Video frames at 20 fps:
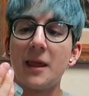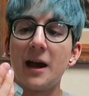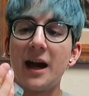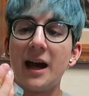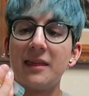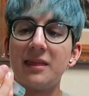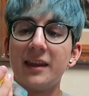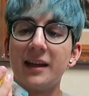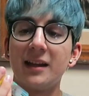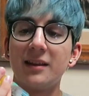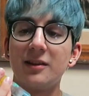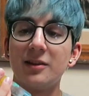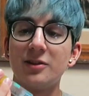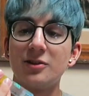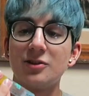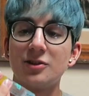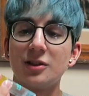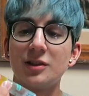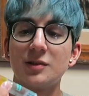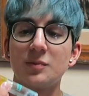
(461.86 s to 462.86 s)
I think
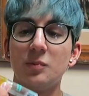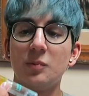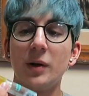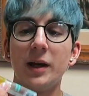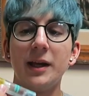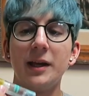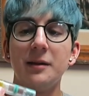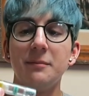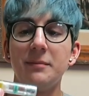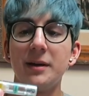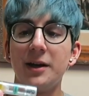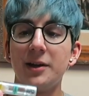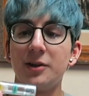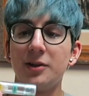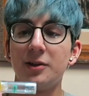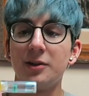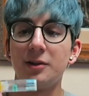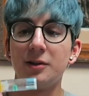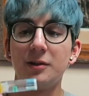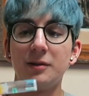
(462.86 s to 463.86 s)
there's just way
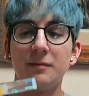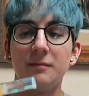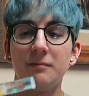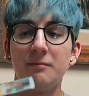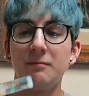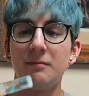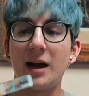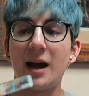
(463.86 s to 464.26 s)
better